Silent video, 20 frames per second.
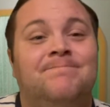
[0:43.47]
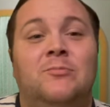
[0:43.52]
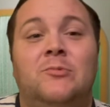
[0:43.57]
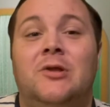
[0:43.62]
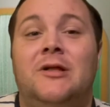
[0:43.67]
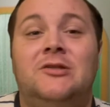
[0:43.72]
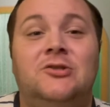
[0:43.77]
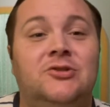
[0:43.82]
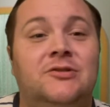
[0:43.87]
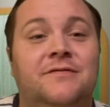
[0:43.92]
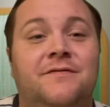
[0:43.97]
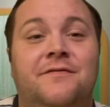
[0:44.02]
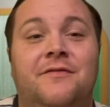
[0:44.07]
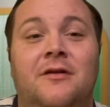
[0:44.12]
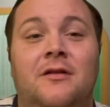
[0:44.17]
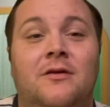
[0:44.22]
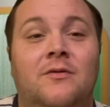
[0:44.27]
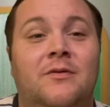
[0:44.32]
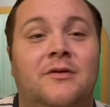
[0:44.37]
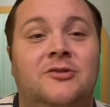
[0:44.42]
let's just
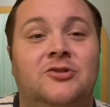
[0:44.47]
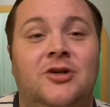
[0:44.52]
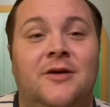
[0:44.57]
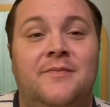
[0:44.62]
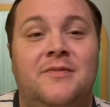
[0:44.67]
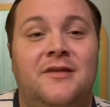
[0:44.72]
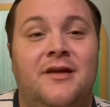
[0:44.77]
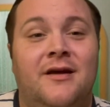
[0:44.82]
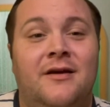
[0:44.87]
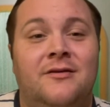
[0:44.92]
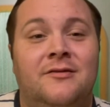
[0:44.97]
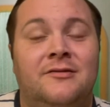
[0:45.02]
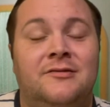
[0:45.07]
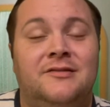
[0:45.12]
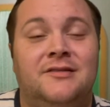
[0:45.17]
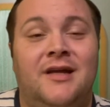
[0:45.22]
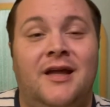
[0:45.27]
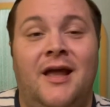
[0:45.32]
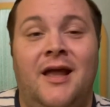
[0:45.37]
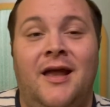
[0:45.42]
fill it with jump
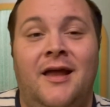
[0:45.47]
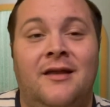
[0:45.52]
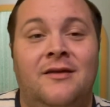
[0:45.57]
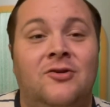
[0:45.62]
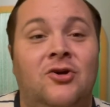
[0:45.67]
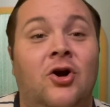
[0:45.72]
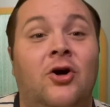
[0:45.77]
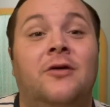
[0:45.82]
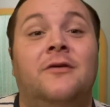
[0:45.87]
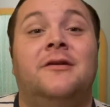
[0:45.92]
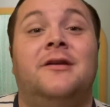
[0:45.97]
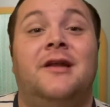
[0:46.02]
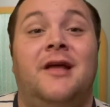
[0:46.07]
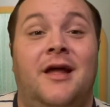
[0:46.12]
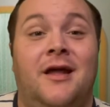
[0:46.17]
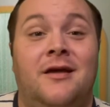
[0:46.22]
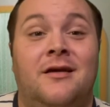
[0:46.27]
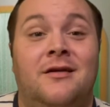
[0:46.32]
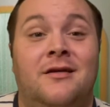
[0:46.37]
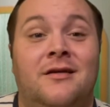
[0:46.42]
scares and call it a
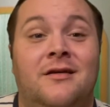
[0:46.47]
day.